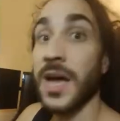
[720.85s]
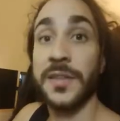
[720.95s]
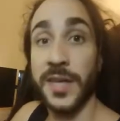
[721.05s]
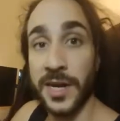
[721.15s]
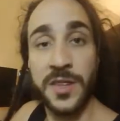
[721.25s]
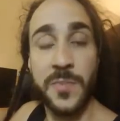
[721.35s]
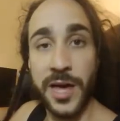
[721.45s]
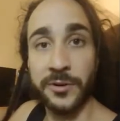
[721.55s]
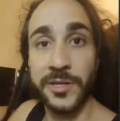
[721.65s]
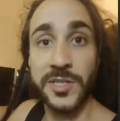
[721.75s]
At the end of the
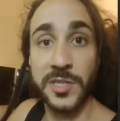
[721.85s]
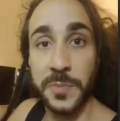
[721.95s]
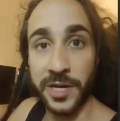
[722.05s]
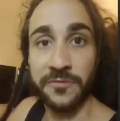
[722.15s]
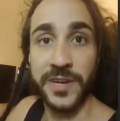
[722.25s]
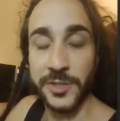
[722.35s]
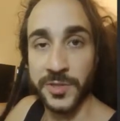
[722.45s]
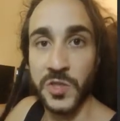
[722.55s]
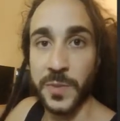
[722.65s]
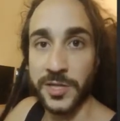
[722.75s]
battle round, you get to pick a
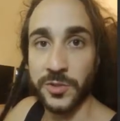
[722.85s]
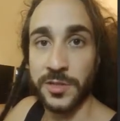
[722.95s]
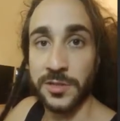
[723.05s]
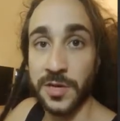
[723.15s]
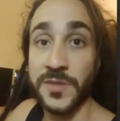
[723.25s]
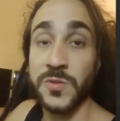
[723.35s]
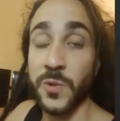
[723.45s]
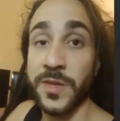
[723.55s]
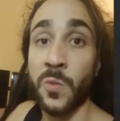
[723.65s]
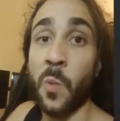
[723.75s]
veteran specialist. If he's
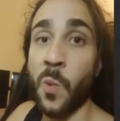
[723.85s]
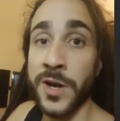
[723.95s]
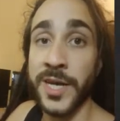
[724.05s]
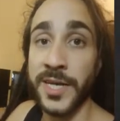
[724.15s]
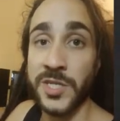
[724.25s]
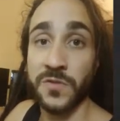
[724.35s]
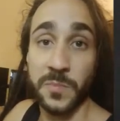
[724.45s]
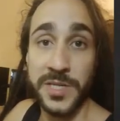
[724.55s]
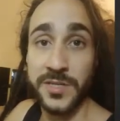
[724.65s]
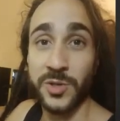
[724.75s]
within 1 inch of a
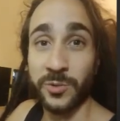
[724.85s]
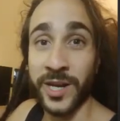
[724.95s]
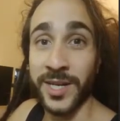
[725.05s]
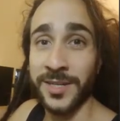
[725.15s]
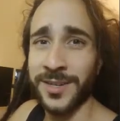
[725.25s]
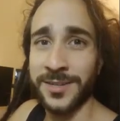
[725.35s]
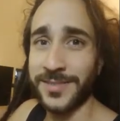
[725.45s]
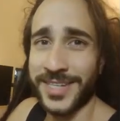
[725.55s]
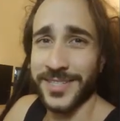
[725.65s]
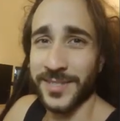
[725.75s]
piece of terrain,
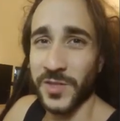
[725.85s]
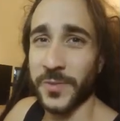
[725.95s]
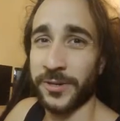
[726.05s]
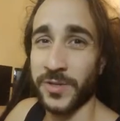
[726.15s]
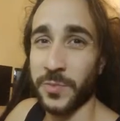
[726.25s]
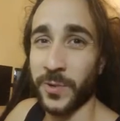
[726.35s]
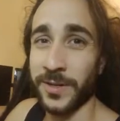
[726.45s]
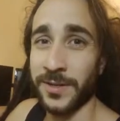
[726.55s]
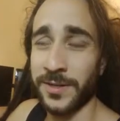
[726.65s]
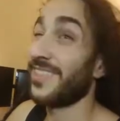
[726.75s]
he gets an experience point.
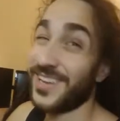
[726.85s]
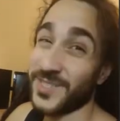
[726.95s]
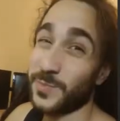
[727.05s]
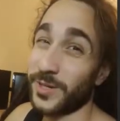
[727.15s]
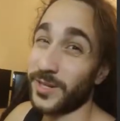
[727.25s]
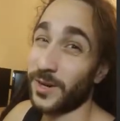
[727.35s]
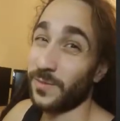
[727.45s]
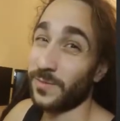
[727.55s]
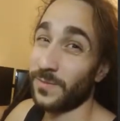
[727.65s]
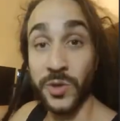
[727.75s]
That's pretty dope.
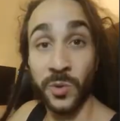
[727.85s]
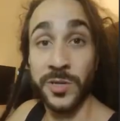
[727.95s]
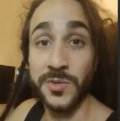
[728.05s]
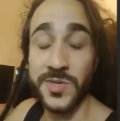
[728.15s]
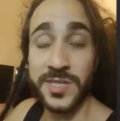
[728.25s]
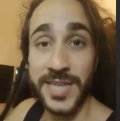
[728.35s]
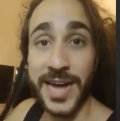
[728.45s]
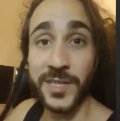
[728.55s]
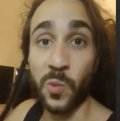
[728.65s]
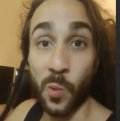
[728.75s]
You can only use this
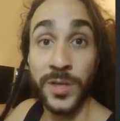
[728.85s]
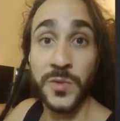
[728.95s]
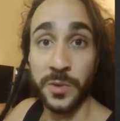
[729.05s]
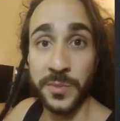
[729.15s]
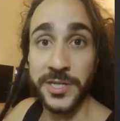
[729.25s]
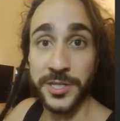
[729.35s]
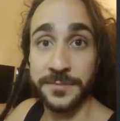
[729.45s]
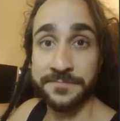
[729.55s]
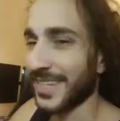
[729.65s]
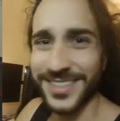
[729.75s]
tactic once per mission.
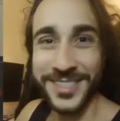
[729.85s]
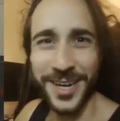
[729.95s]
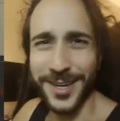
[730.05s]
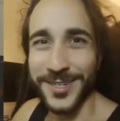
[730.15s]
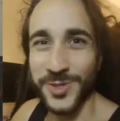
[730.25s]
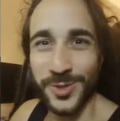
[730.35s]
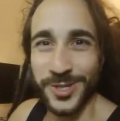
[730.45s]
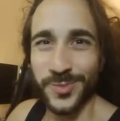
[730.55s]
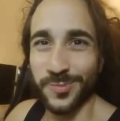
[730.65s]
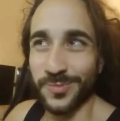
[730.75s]
Duh, because you
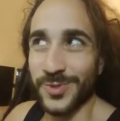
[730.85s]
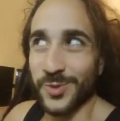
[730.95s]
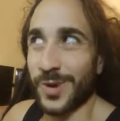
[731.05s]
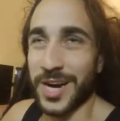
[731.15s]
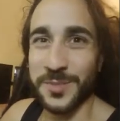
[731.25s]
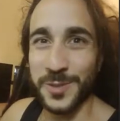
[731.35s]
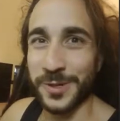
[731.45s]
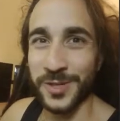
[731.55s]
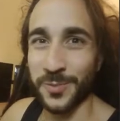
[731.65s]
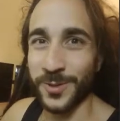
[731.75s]
just rack up
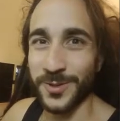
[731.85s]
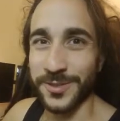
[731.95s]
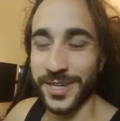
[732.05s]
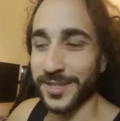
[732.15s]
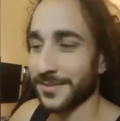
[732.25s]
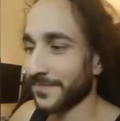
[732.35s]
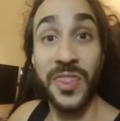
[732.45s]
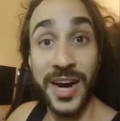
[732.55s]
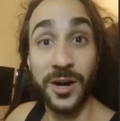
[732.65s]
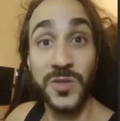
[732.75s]
experience points all day.
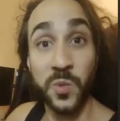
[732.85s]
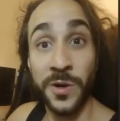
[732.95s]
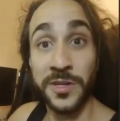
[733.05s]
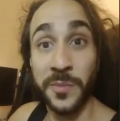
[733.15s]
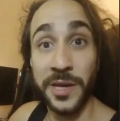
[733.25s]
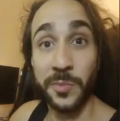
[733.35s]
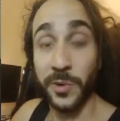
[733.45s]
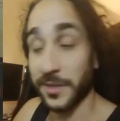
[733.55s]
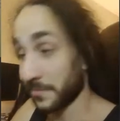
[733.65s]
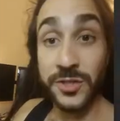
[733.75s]
That costs 1 command
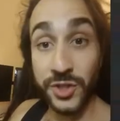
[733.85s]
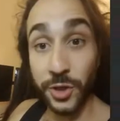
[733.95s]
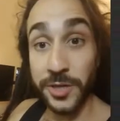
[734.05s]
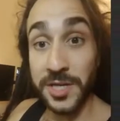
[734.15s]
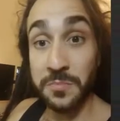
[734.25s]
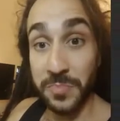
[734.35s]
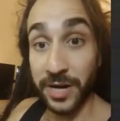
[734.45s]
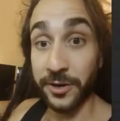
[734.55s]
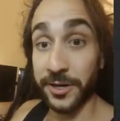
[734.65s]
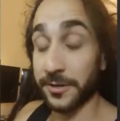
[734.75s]
point. Sturdy
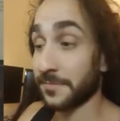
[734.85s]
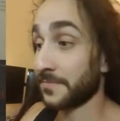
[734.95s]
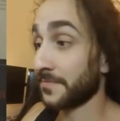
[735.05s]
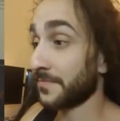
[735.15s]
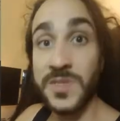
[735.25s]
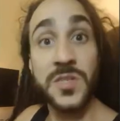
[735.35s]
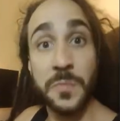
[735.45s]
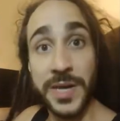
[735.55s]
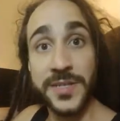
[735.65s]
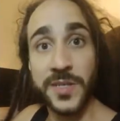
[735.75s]
barrier. This is a
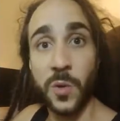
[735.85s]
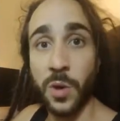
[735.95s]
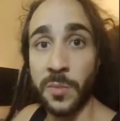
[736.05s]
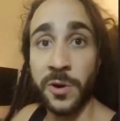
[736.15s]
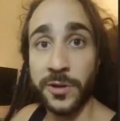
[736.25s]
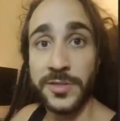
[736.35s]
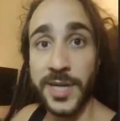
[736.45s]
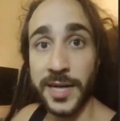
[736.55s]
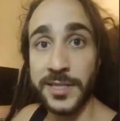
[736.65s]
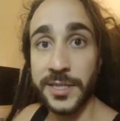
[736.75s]
basic Wall of Martyrs
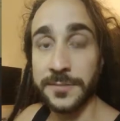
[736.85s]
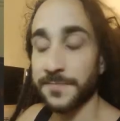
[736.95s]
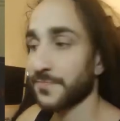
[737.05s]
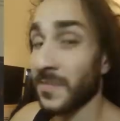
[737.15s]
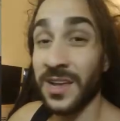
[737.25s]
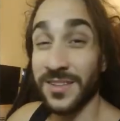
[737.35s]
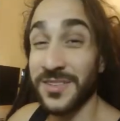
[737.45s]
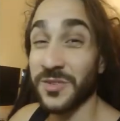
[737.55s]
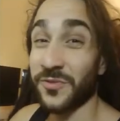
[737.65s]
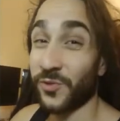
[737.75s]
tactic. This
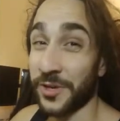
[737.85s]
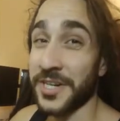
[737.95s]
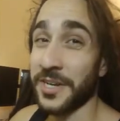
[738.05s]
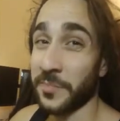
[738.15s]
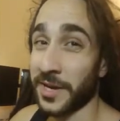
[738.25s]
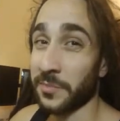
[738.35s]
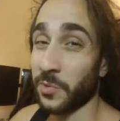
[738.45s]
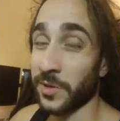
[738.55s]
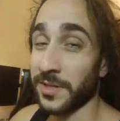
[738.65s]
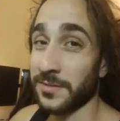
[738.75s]
is a free command
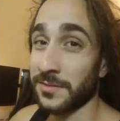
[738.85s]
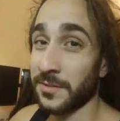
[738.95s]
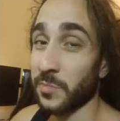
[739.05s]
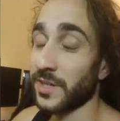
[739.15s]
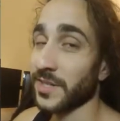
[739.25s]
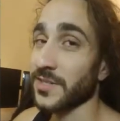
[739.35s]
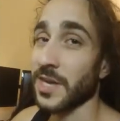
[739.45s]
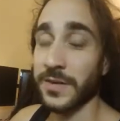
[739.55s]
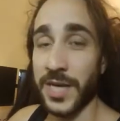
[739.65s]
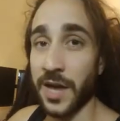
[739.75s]
point, but it does
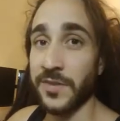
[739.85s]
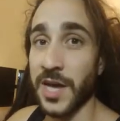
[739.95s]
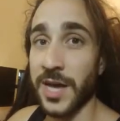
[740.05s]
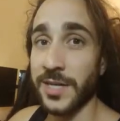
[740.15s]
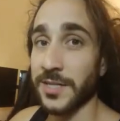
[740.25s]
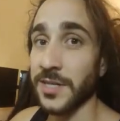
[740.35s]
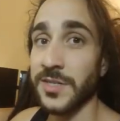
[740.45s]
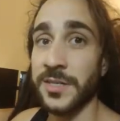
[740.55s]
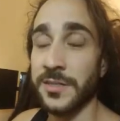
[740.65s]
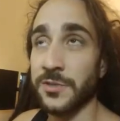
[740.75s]
have a caveat. It
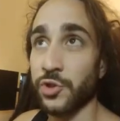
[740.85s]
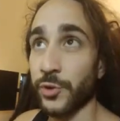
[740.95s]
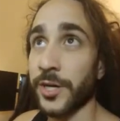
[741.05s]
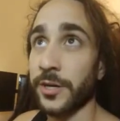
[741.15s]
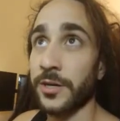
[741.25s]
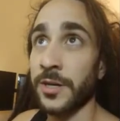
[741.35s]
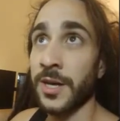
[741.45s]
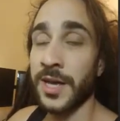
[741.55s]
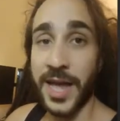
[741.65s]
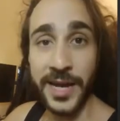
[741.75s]
doesn't trigger
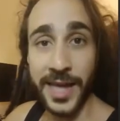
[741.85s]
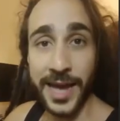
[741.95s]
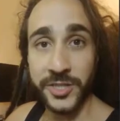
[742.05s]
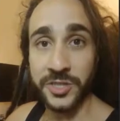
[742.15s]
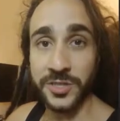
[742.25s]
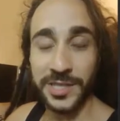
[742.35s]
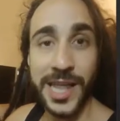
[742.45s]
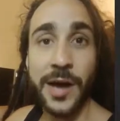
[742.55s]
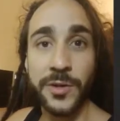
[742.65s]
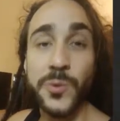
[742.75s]
any actions that
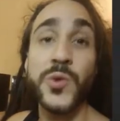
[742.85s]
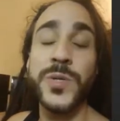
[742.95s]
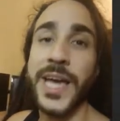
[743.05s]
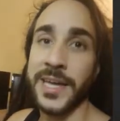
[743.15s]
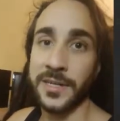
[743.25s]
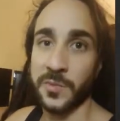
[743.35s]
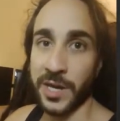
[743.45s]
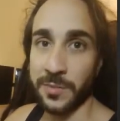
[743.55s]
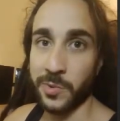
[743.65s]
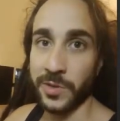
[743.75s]
allow you to gain
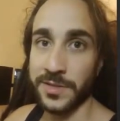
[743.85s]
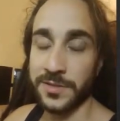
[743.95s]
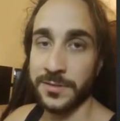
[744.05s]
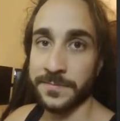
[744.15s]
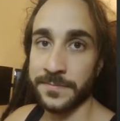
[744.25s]
command points.